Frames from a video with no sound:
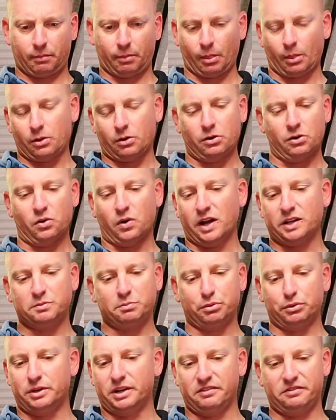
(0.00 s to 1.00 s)
I always
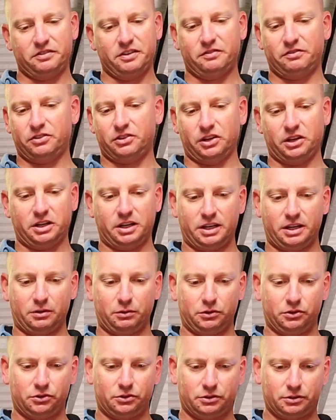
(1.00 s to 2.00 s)
put it at 15
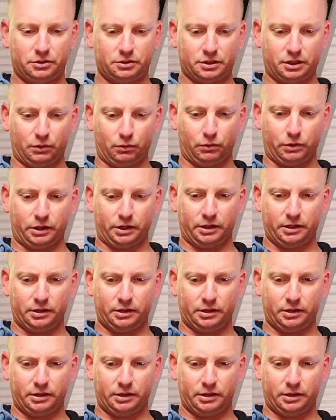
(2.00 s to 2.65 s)
hours that way.